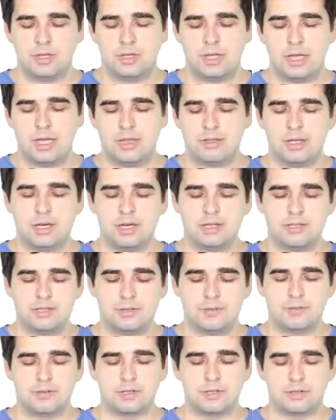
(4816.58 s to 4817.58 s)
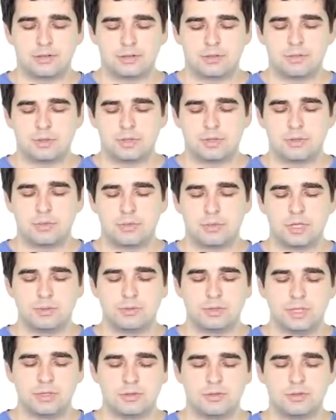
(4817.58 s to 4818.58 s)
and they're different. So what
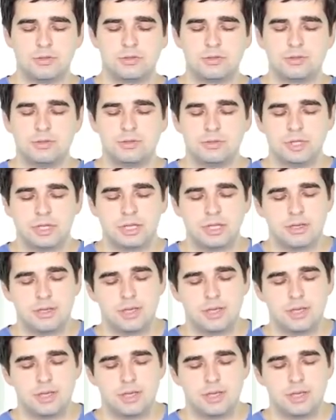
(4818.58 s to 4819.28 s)
we need to do